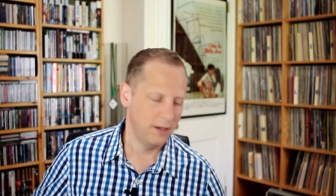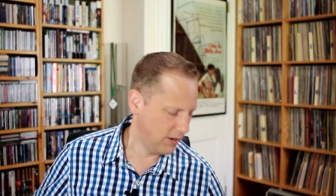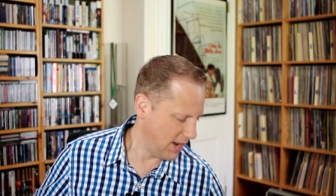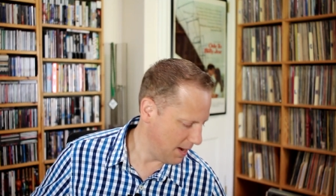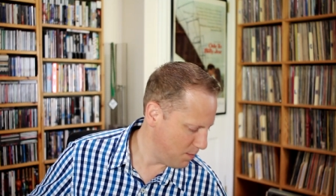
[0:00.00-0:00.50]

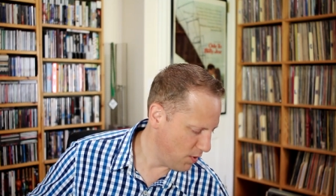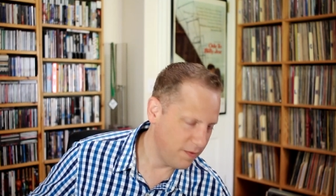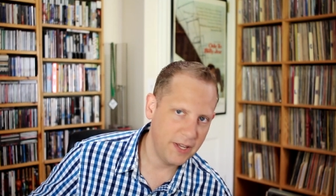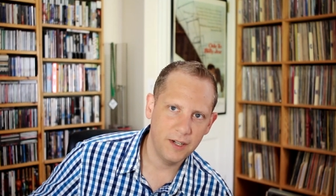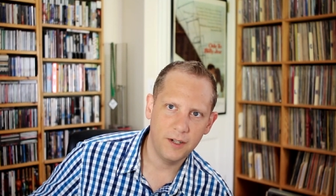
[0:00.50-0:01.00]
Okay,
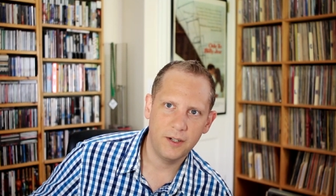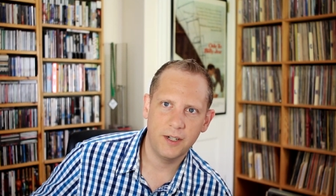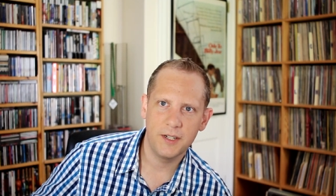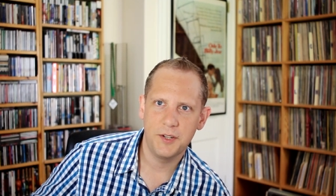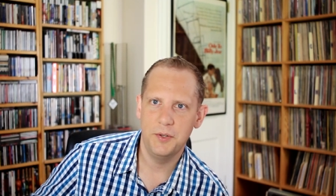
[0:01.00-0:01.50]
moving
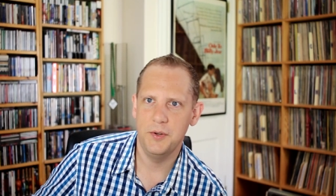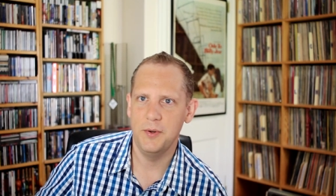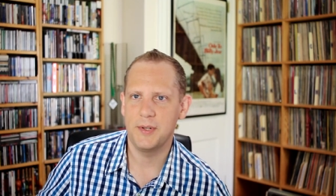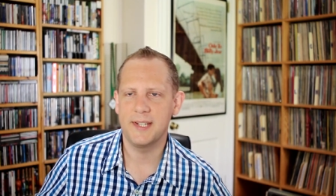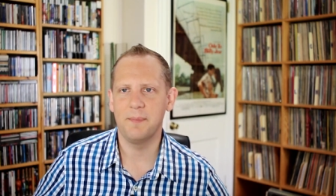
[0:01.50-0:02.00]
on
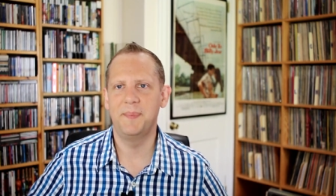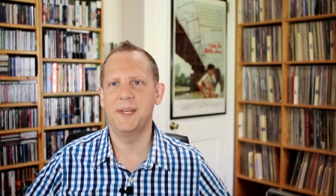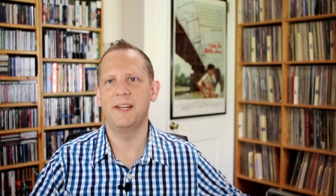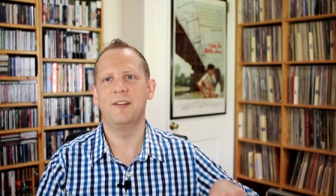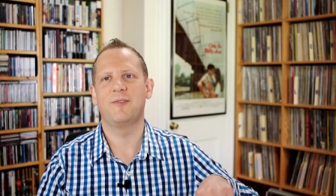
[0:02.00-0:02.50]
to
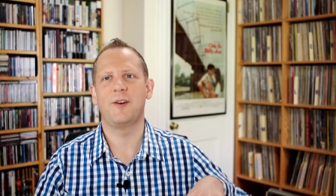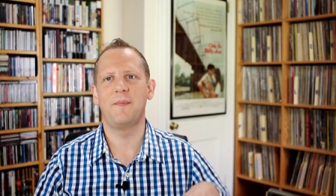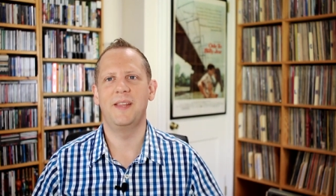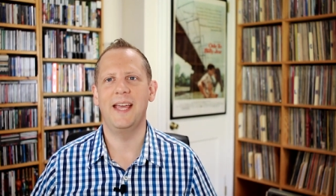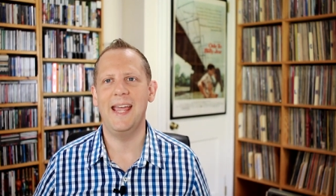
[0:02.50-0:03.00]
something
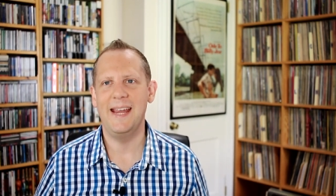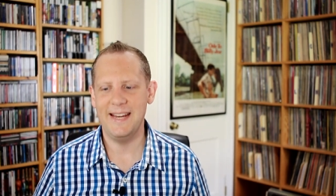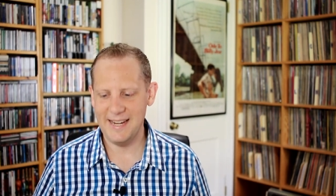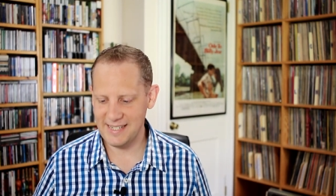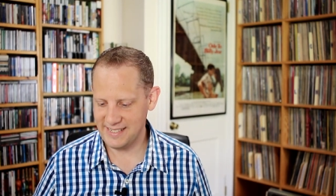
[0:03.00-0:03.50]
from the
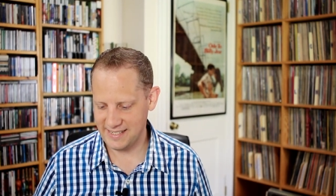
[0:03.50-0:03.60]
80s,